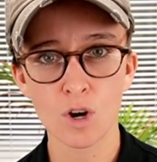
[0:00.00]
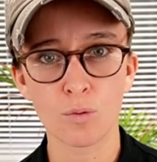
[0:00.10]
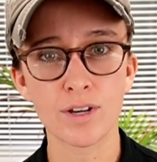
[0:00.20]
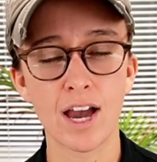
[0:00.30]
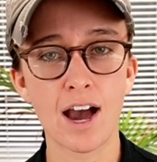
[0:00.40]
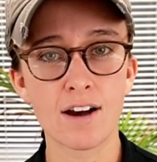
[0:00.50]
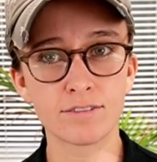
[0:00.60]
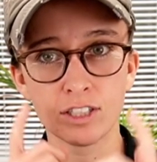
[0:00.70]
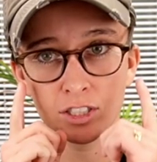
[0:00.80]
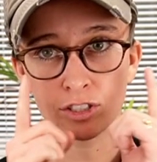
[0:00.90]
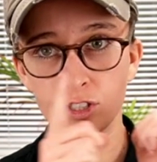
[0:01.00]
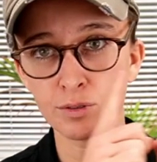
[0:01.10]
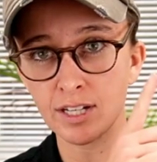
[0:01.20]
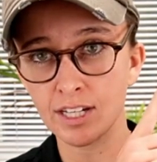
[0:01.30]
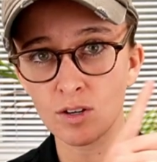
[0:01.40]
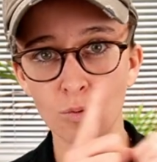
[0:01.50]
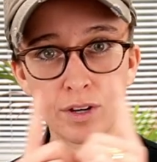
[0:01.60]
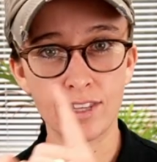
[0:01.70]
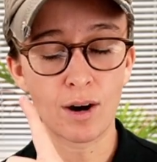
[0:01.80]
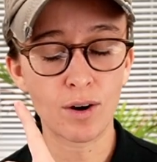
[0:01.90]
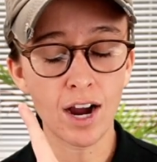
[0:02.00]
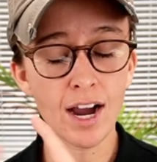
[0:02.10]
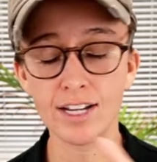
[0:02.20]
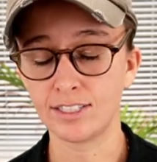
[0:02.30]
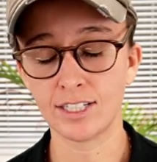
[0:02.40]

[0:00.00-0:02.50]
We have doing it with our eyes.